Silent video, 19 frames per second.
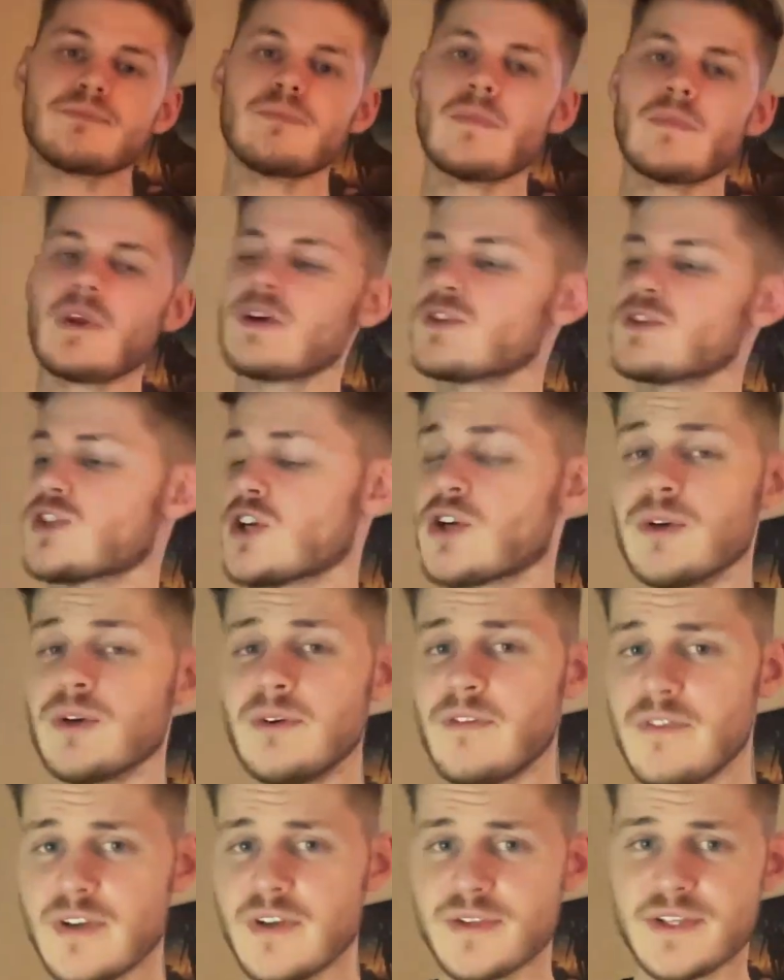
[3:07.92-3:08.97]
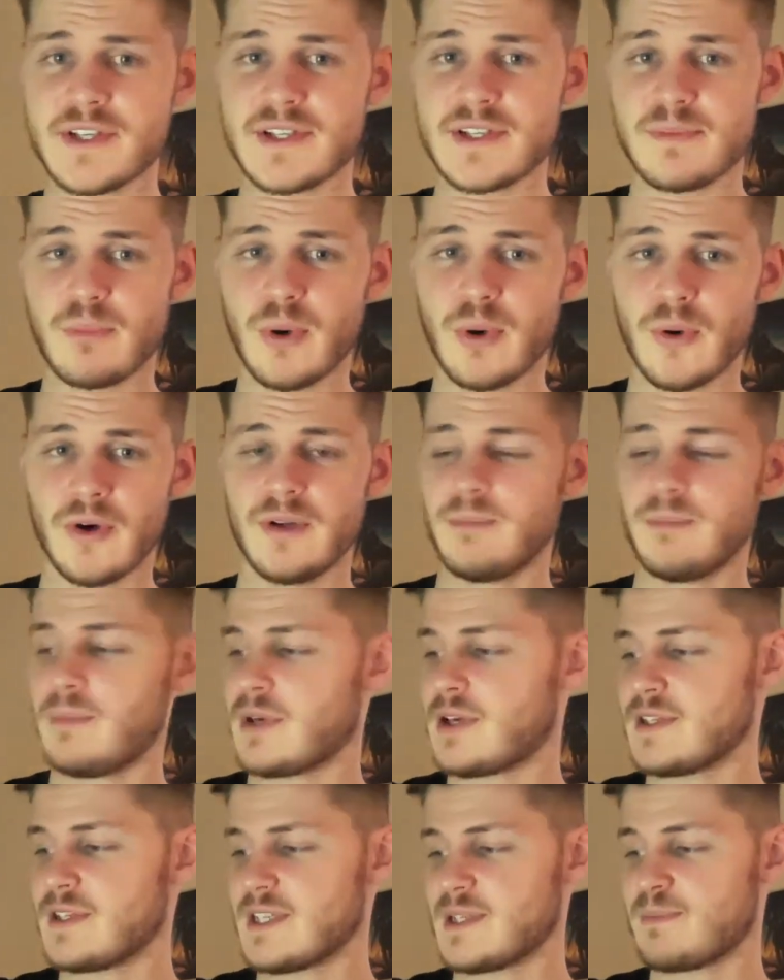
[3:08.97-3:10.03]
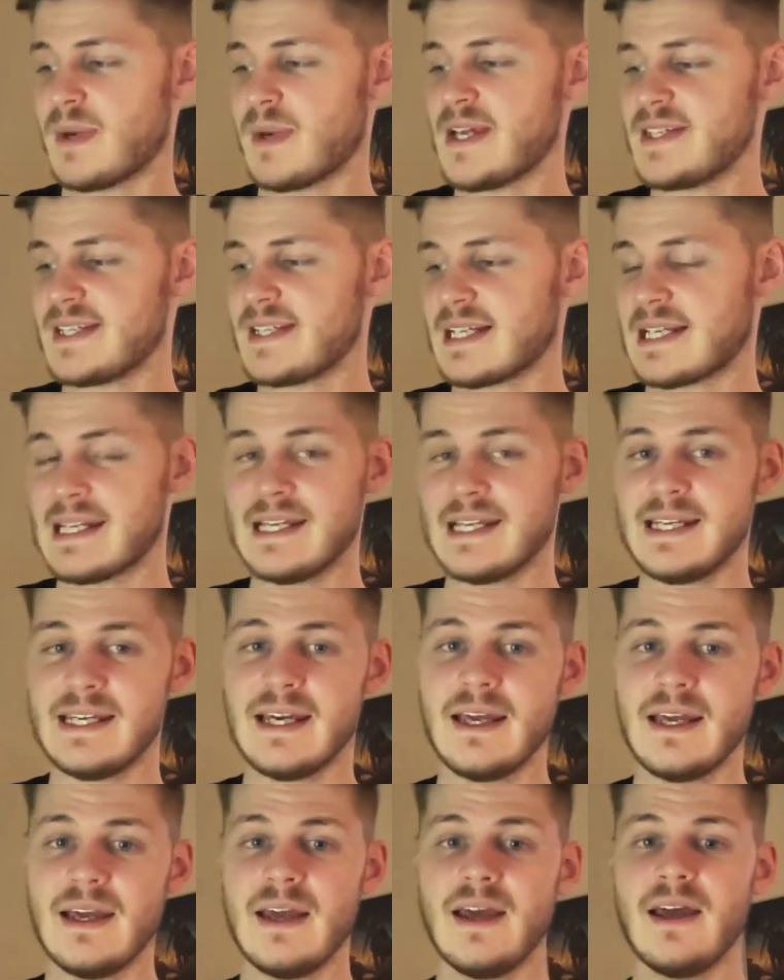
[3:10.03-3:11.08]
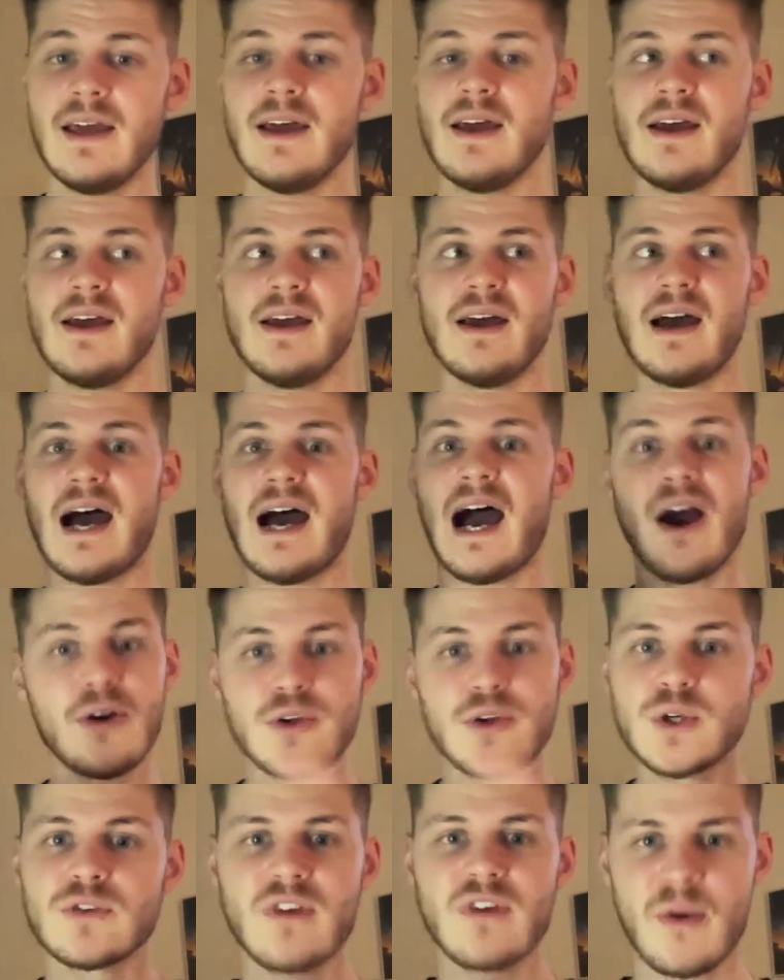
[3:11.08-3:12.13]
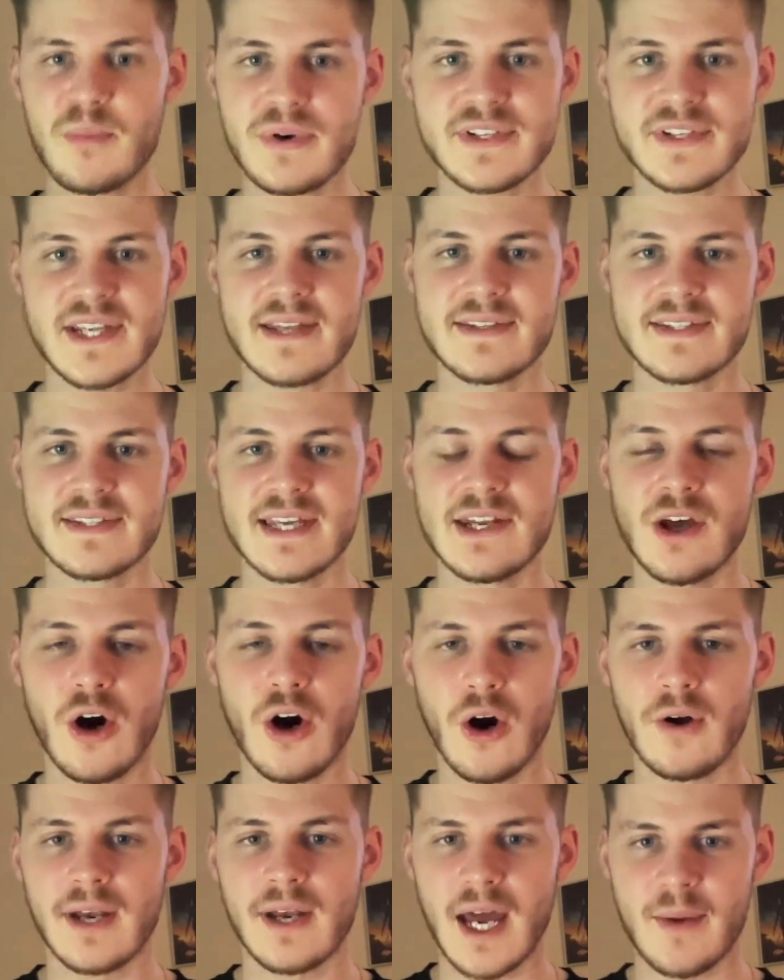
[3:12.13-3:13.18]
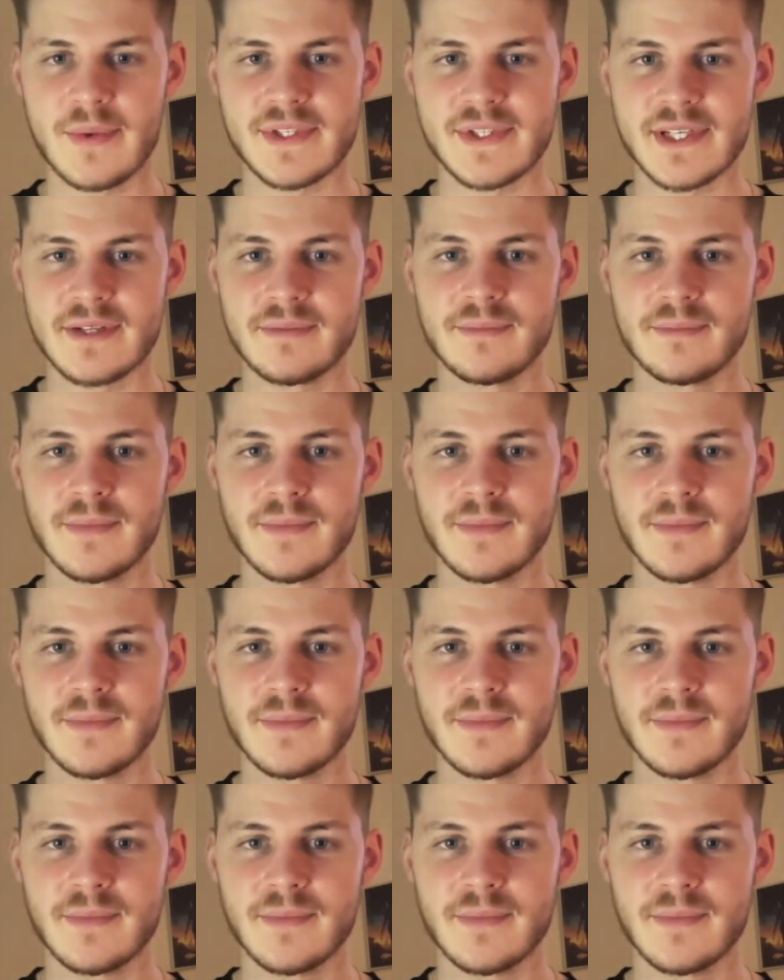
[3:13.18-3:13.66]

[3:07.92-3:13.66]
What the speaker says: So good reviews is important because it's basically how you're represented on Amazon.